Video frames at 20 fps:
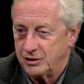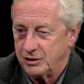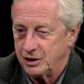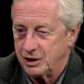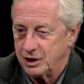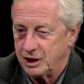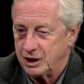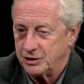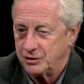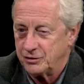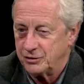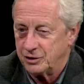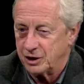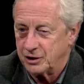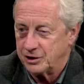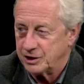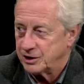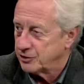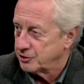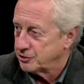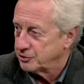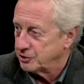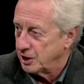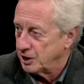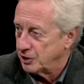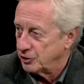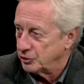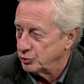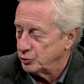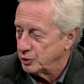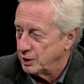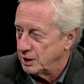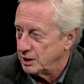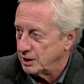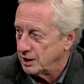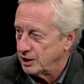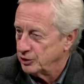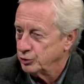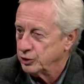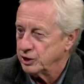on the other side as well,
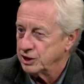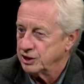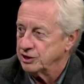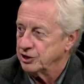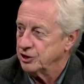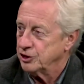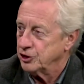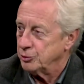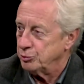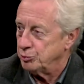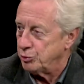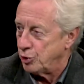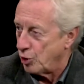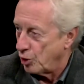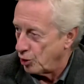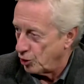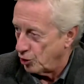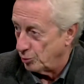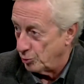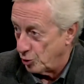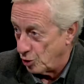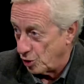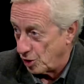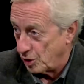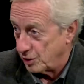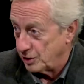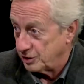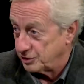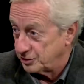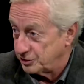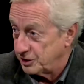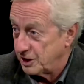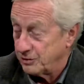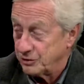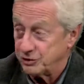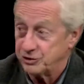as we continue to borrow more instead of